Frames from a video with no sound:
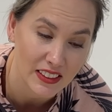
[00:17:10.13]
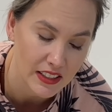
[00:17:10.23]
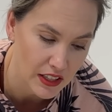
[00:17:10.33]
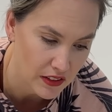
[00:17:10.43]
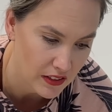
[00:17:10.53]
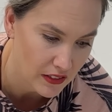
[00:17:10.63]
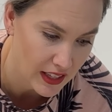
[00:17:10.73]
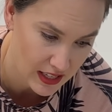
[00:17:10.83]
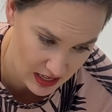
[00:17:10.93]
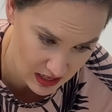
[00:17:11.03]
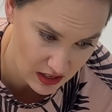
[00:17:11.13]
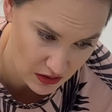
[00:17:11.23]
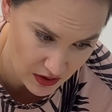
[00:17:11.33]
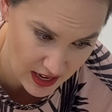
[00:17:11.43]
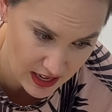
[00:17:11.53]
Right there, okay?
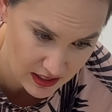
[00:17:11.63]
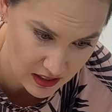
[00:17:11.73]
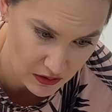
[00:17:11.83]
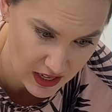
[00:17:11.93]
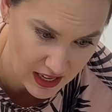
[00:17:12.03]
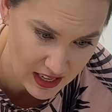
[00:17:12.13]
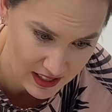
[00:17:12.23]
You okay? Is it okay?